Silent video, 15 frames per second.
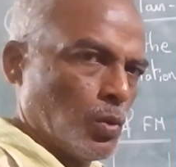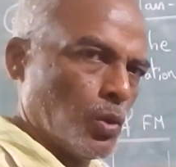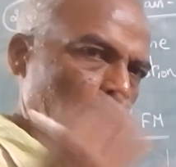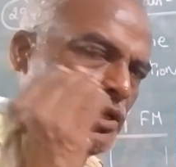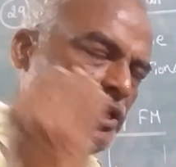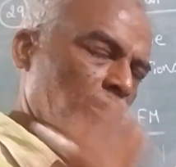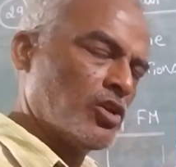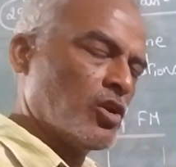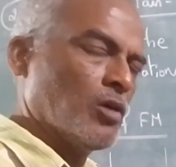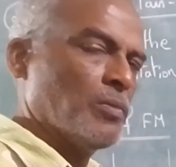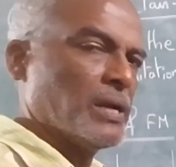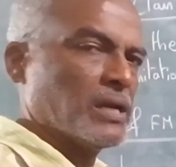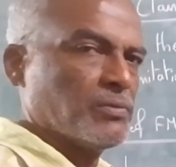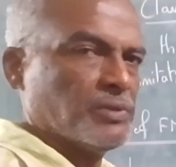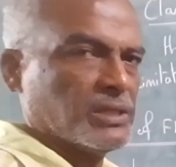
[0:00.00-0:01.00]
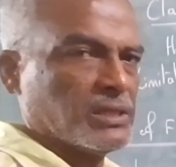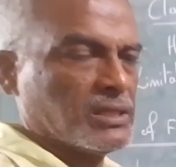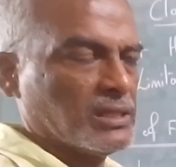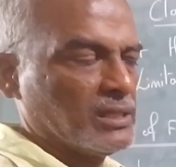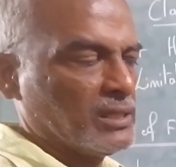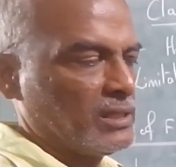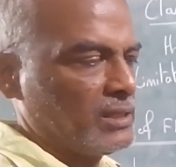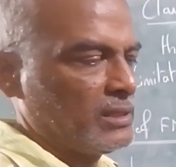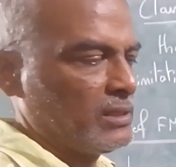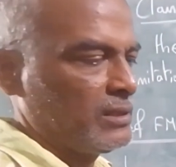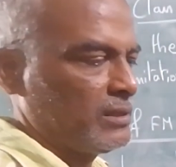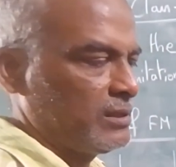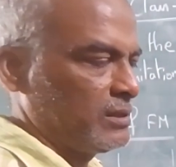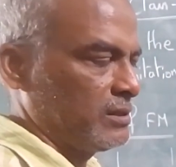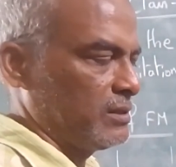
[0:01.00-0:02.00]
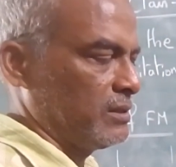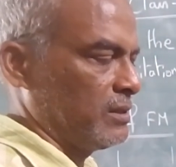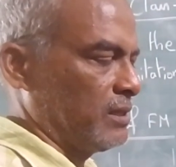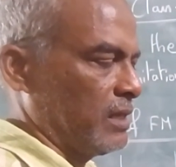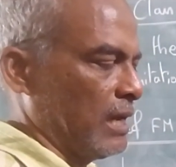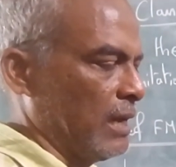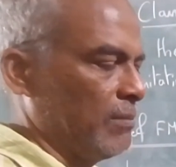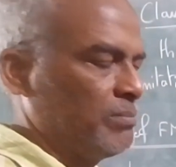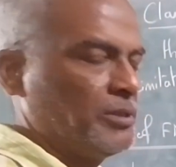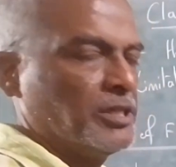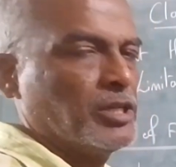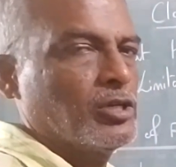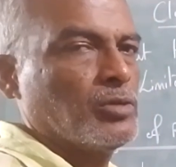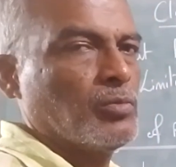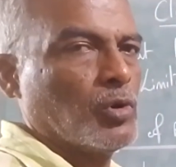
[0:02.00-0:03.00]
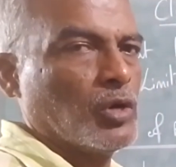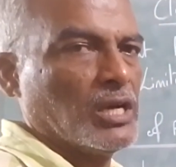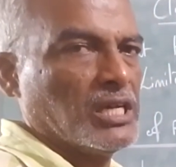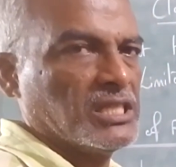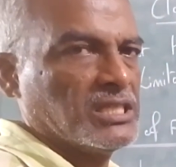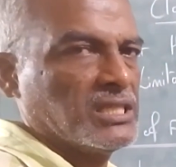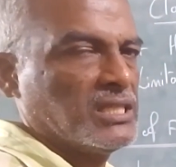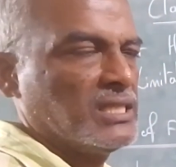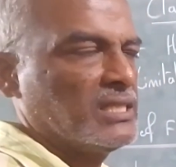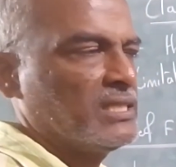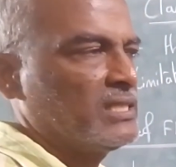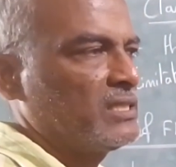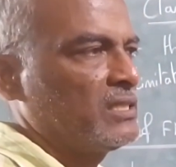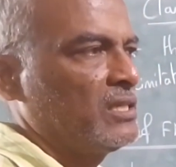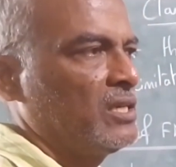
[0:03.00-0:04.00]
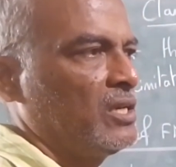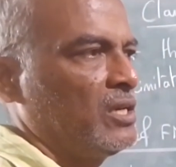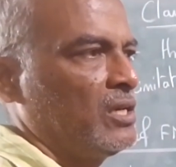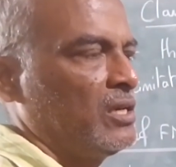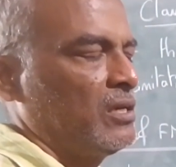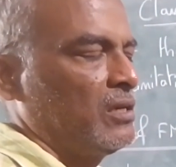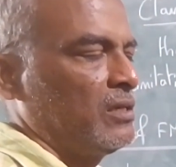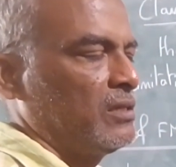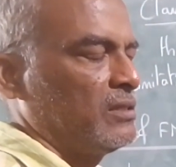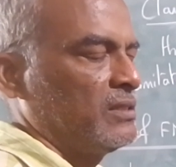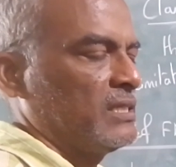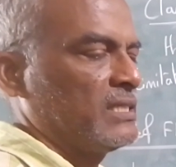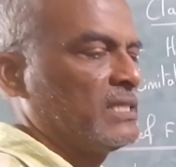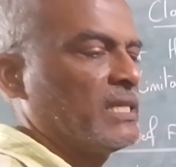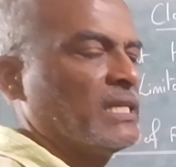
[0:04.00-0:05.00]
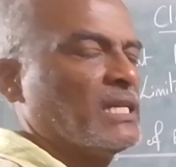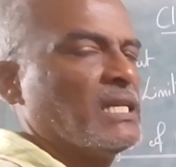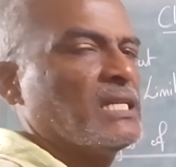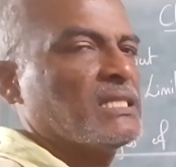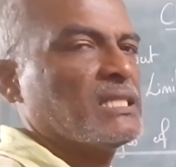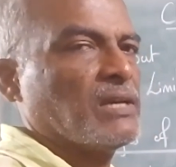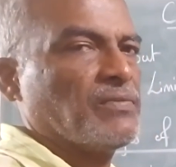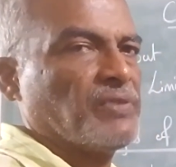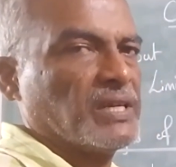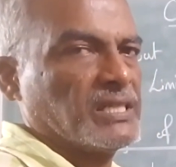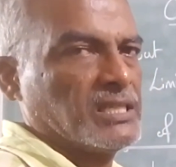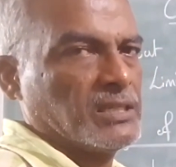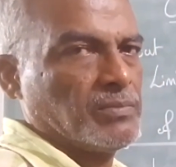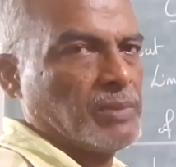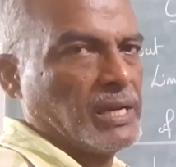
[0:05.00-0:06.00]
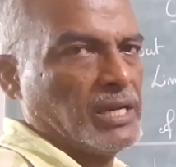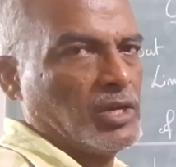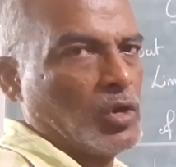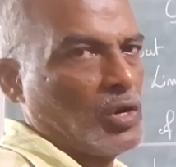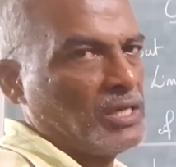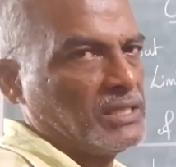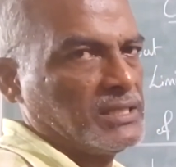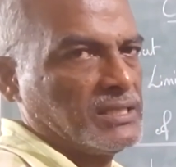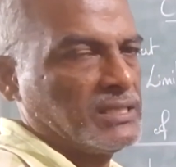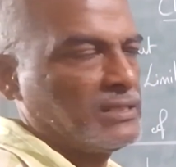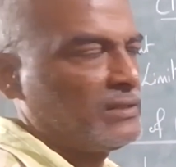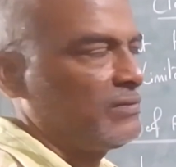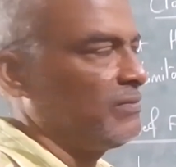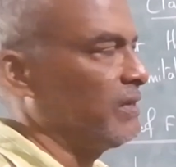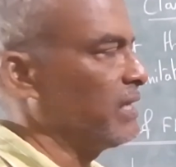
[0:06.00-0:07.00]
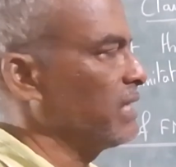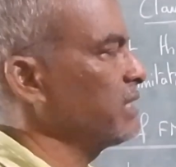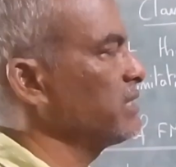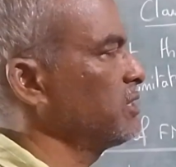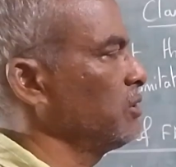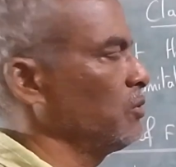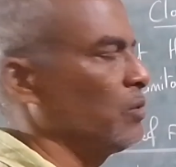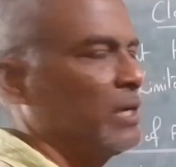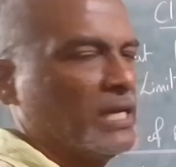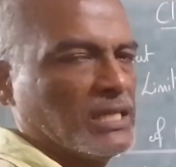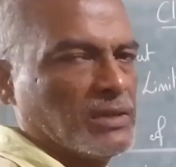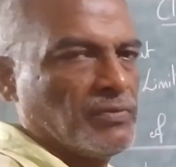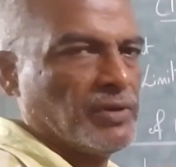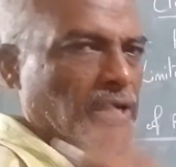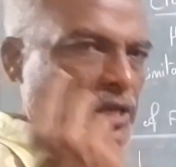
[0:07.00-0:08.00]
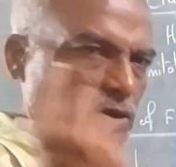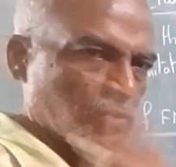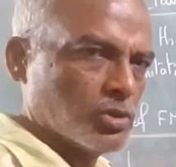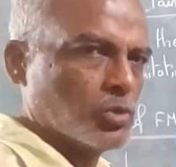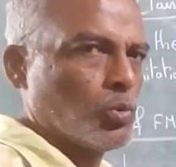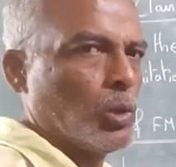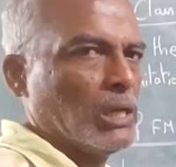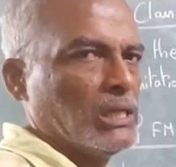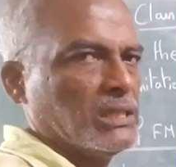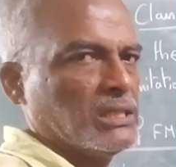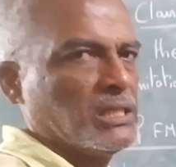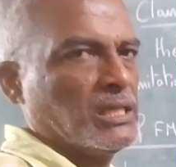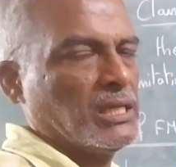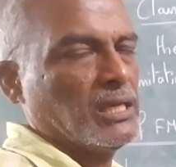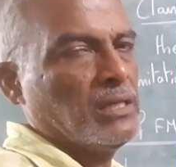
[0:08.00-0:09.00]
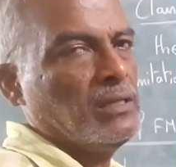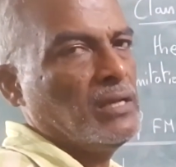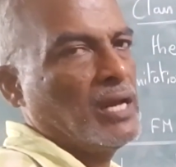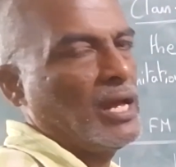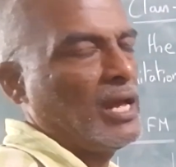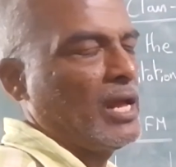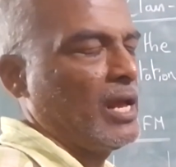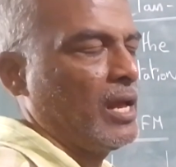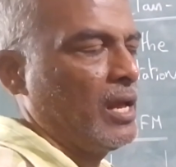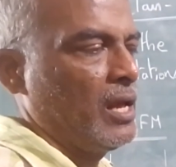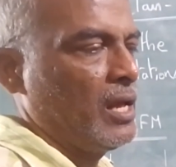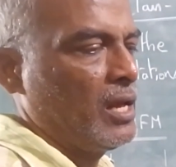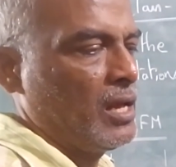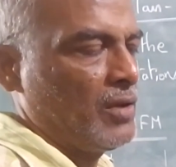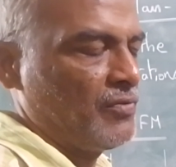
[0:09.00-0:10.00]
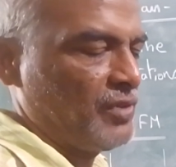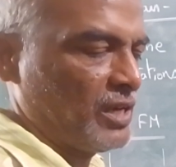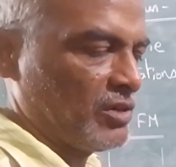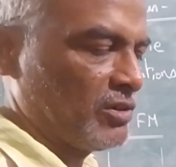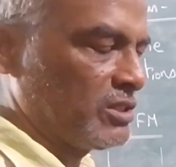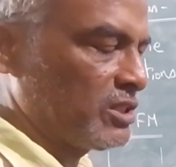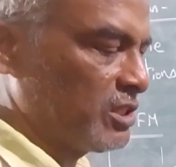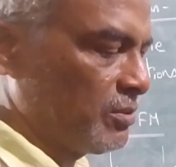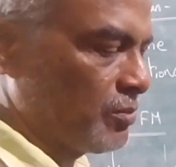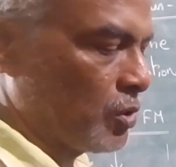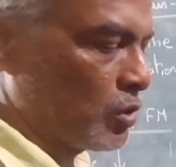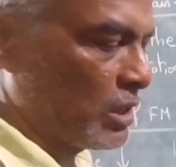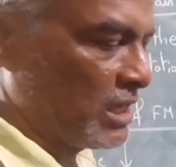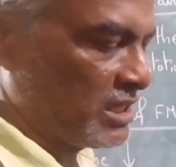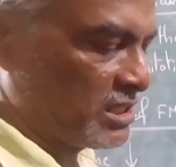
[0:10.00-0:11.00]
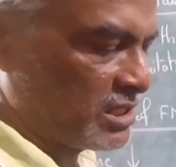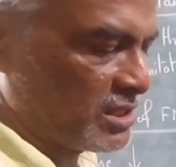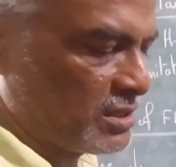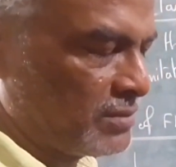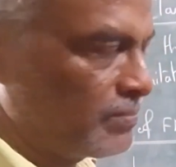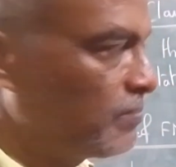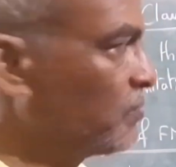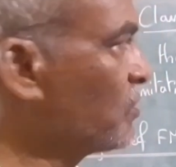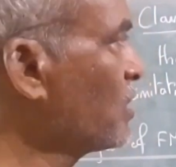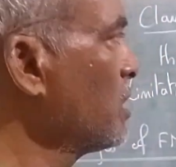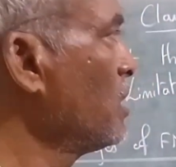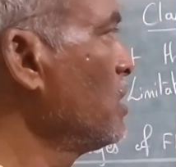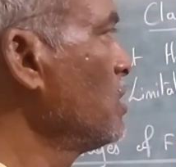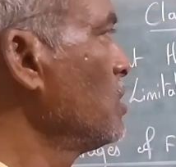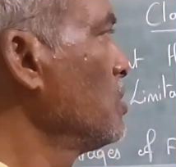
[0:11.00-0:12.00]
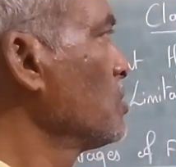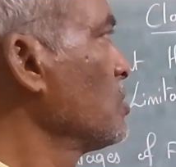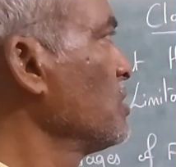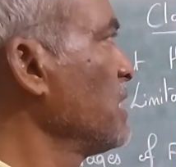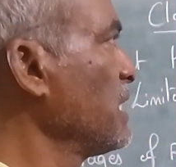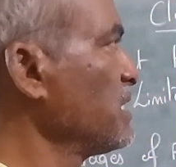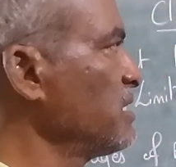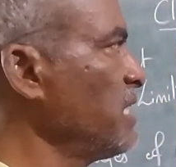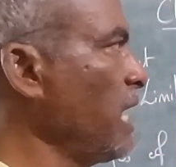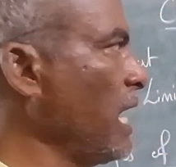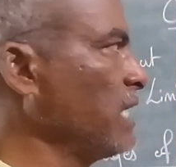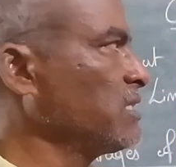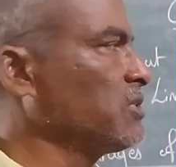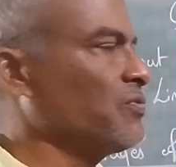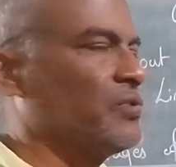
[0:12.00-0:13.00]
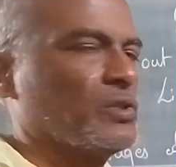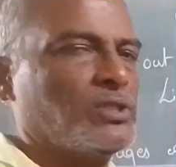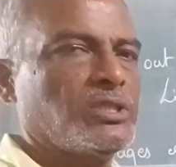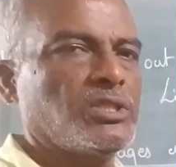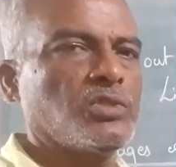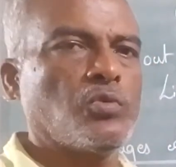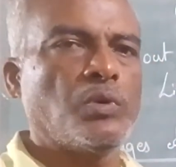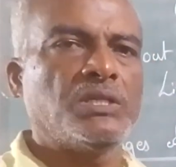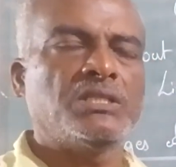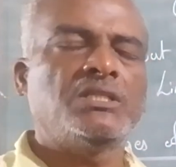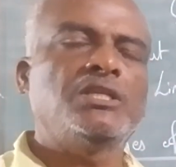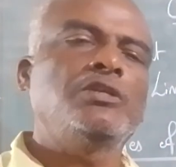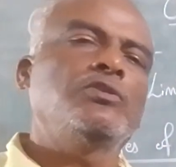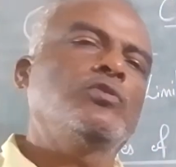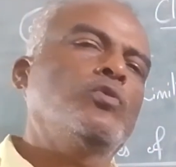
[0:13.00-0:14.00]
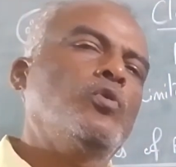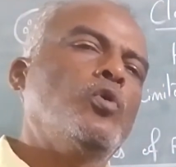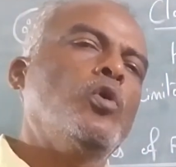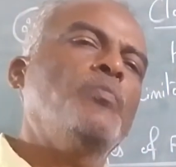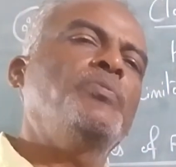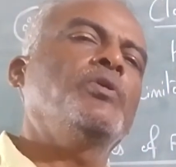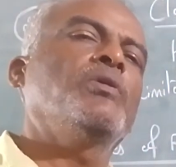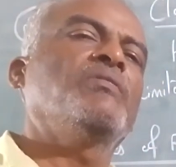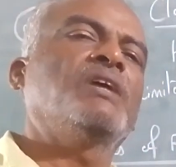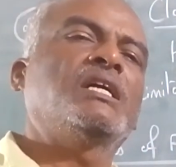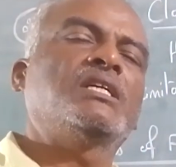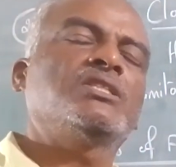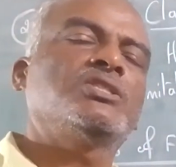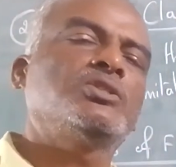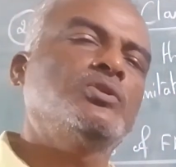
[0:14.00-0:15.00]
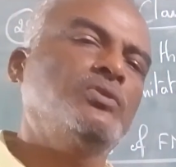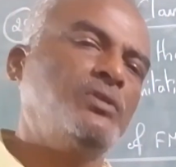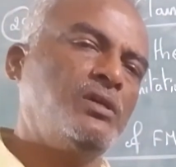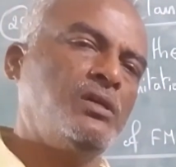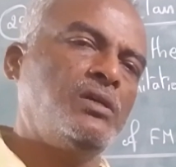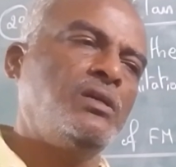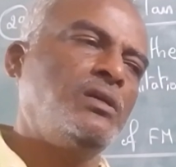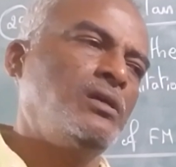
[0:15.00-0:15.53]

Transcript: The only drawback with amplitude modulation is the signal is affected by noise, whereas you get a very good quality in frequency modulation. So that's the answer for this question. Hope you have understood